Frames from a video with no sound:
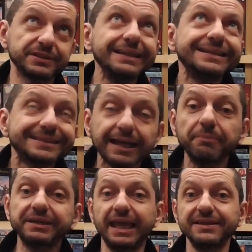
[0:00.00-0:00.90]
in
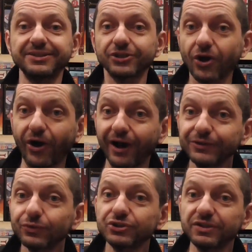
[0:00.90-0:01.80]
some cases
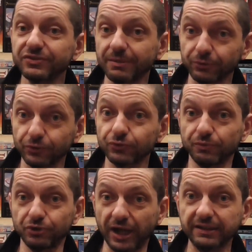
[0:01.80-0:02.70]
hard to achieve some of those
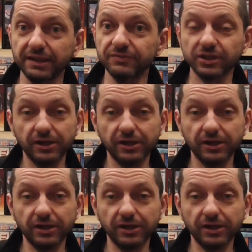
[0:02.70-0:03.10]
objectives.